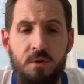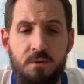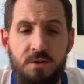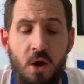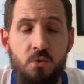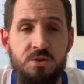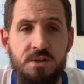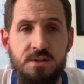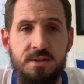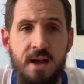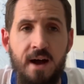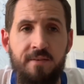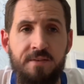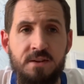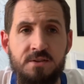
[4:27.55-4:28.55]
Knows his
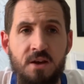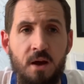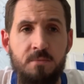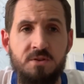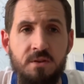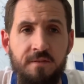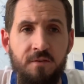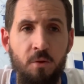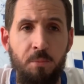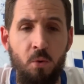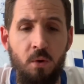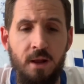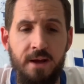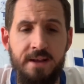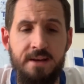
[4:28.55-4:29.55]
stuff in terms of the
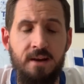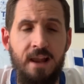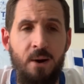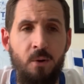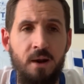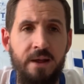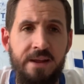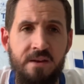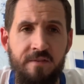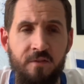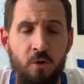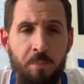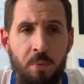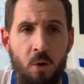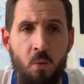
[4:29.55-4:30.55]
Football League, lower league
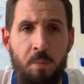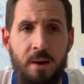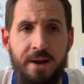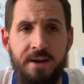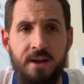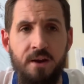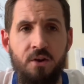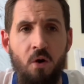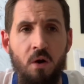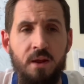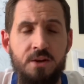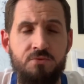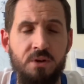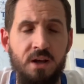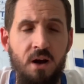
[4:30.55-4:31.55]
football. Plenty of
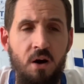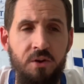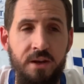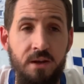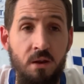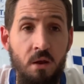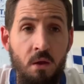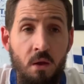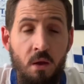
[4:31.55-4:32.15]
knowledge regarding